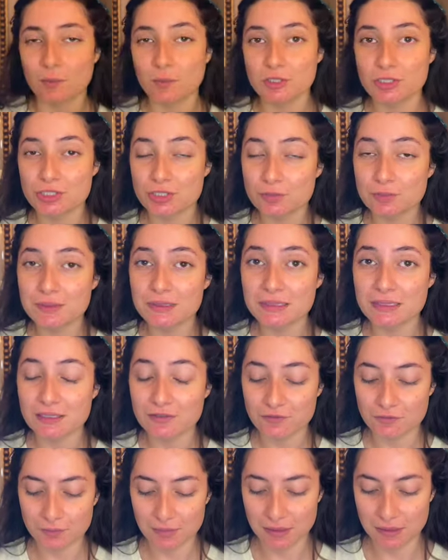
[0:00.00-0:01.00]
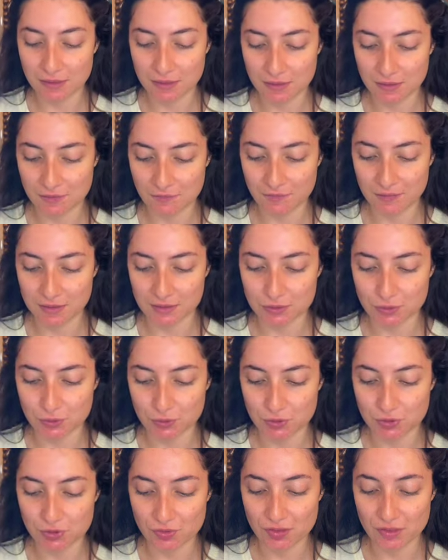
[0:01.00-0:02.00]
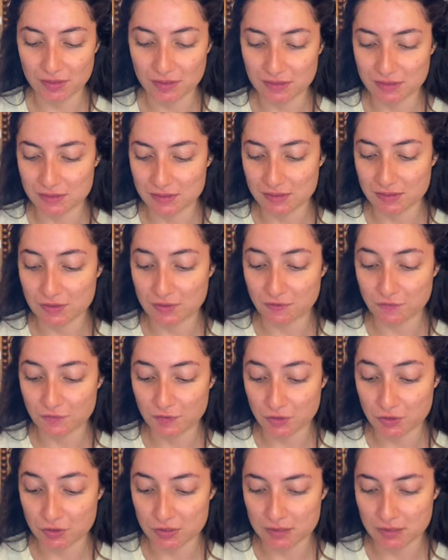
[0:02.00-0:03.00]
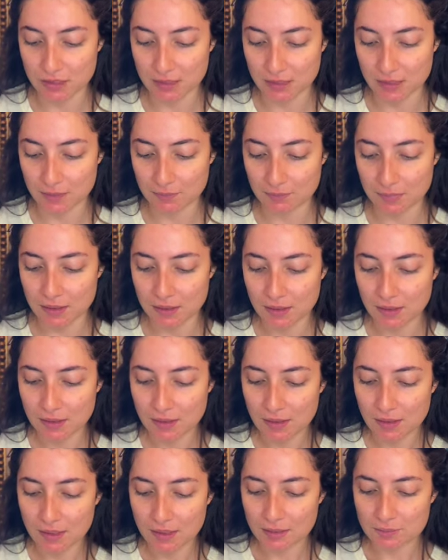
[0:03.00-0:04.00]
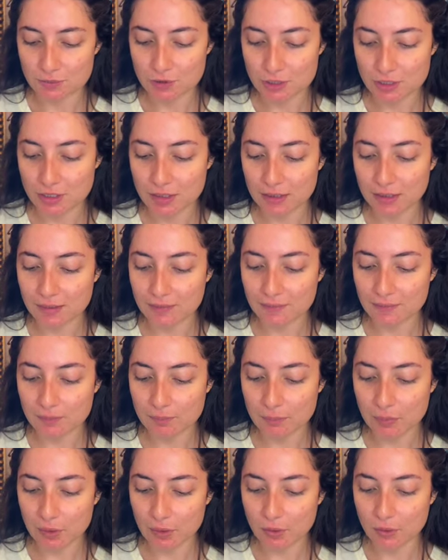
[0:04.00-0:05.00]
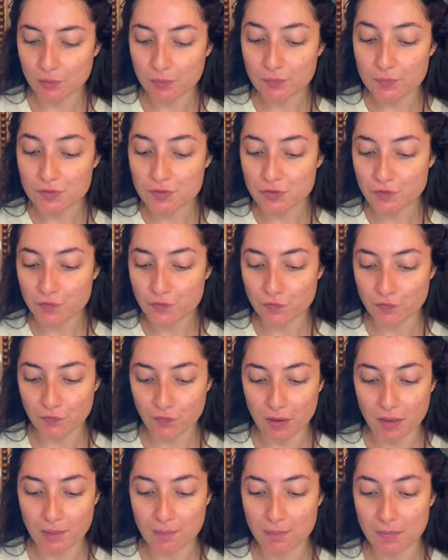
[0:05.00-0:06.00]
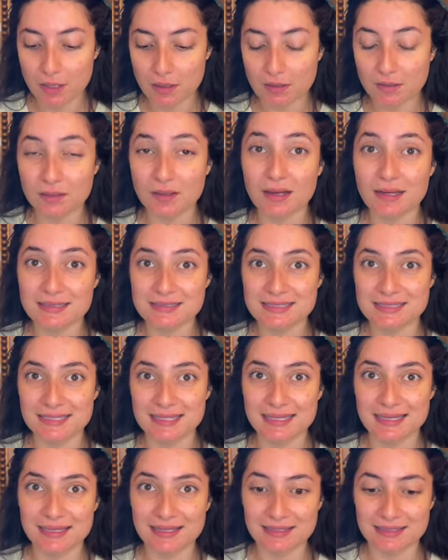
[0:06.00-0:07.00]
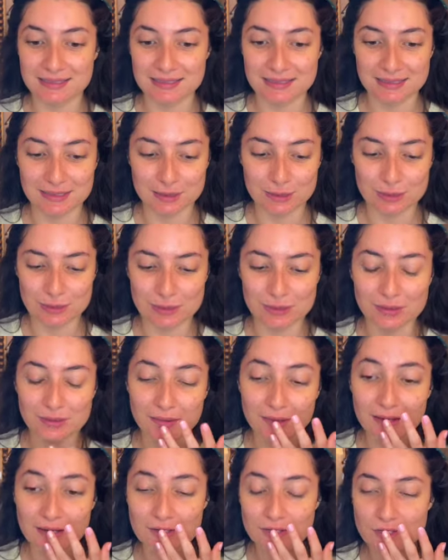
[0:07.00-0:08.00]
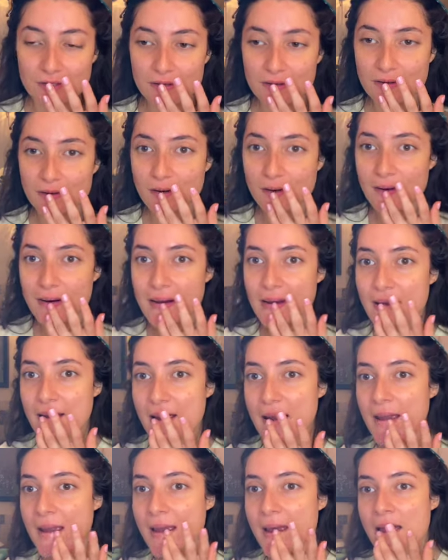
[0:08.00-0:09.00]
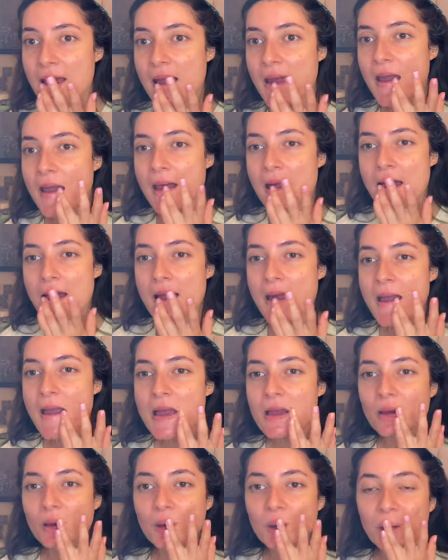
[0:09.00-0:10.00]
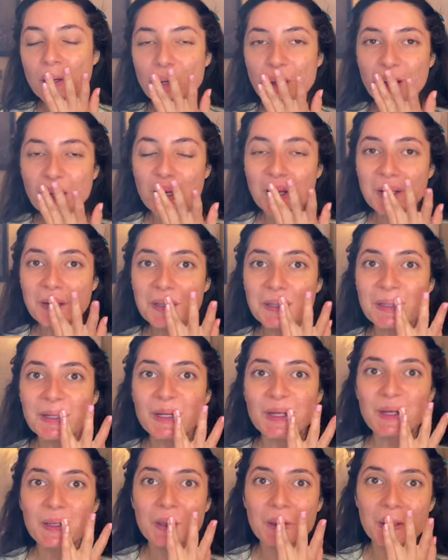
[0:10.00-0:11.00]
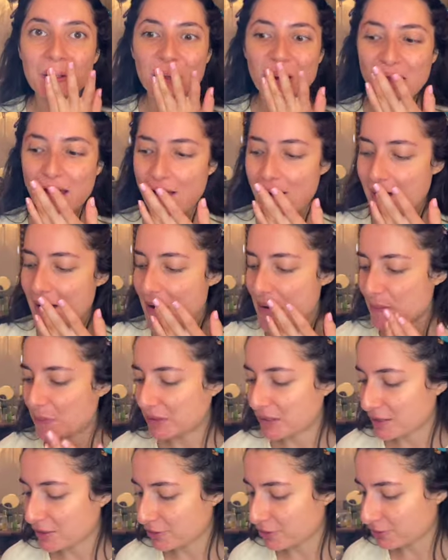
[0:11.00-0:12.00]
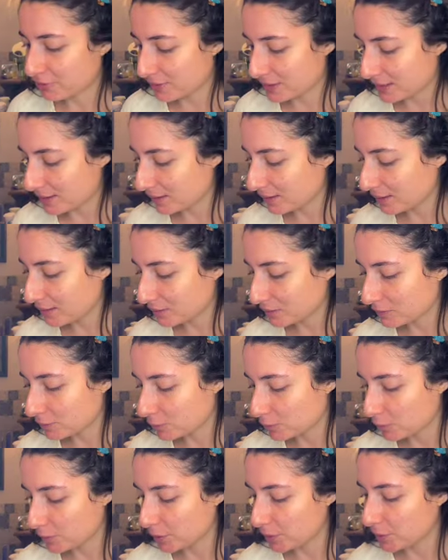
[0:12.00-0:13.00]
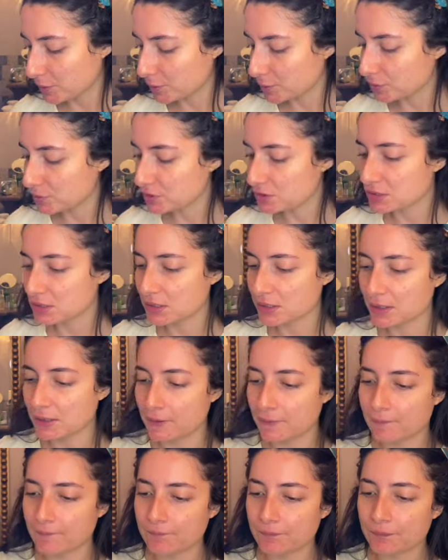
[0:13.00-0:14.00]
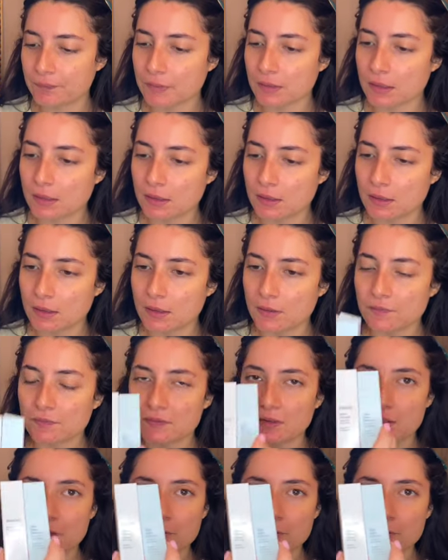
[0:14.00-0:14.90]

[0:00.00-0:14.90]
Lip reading: Would you believe me if I told you that this is the first time I'm trying the balms from Glossier? These things are legendary. And I bought 3. I got the rose, the